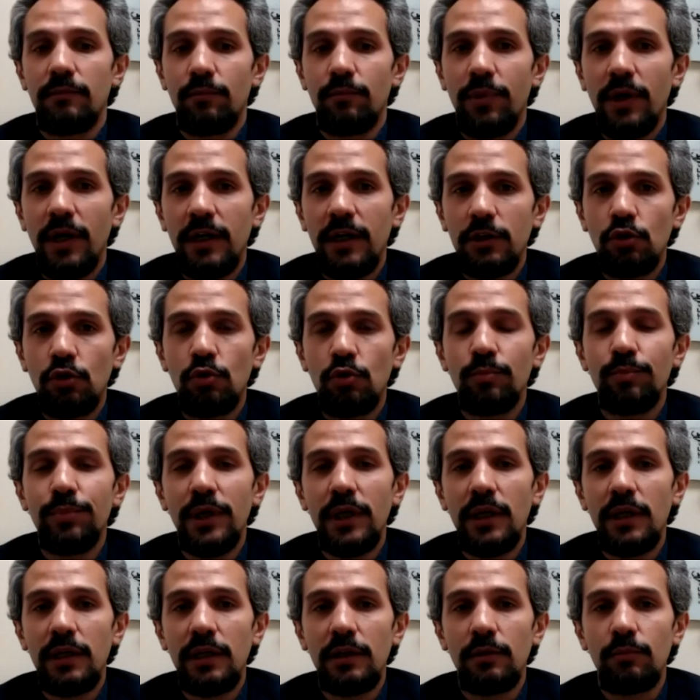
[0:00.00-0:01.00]
by
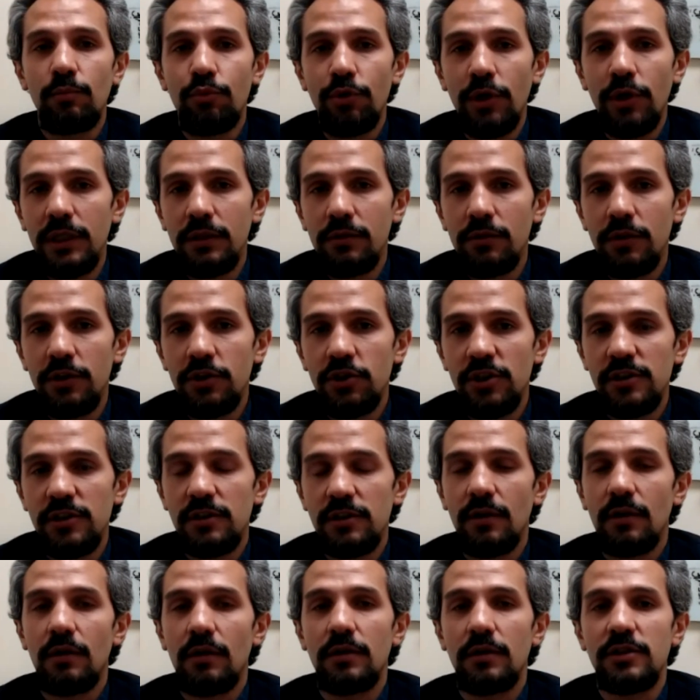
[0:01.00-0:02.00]
comparing brain regions
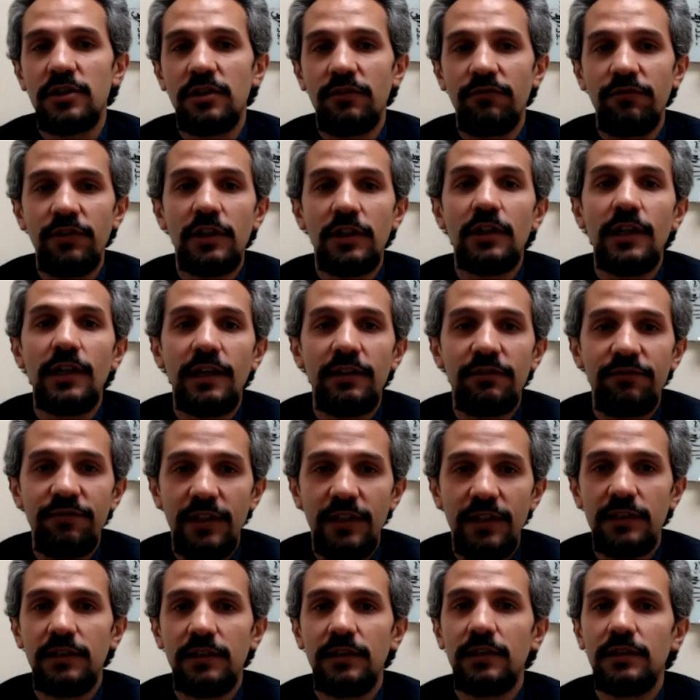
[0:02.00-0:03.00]
that are severely
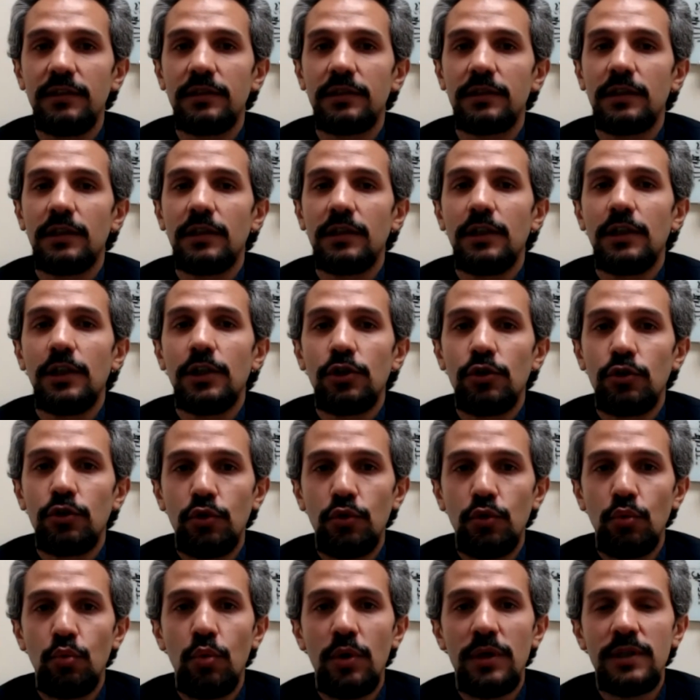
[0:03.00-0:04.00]
affected
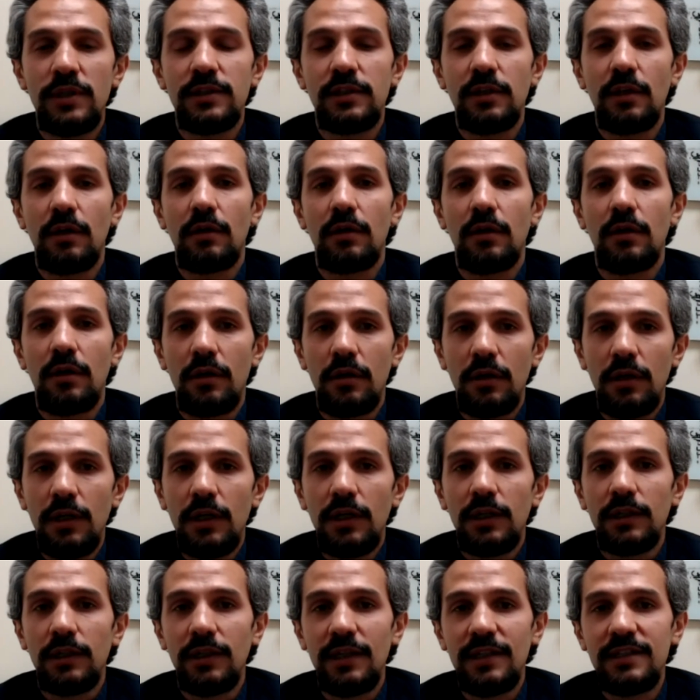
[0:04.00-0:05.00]
to ones that are
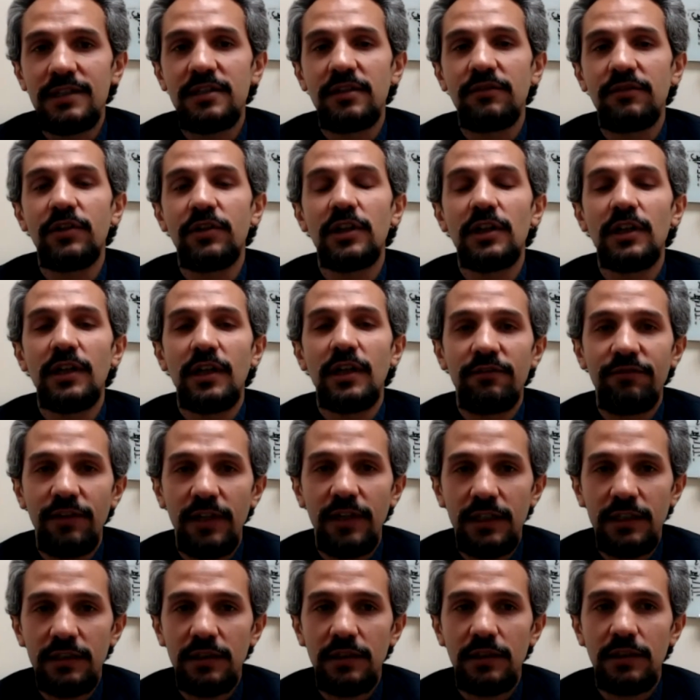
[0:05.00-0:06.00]
less severely
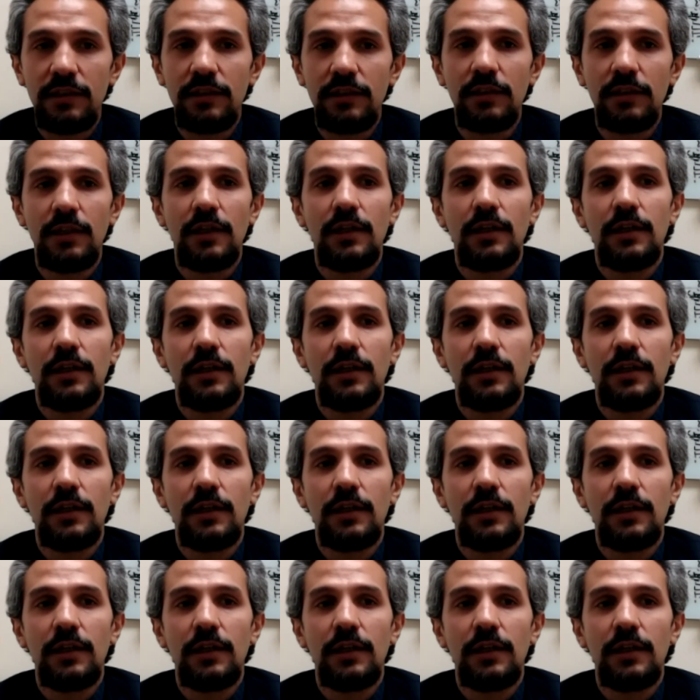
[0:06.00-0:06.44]
affected.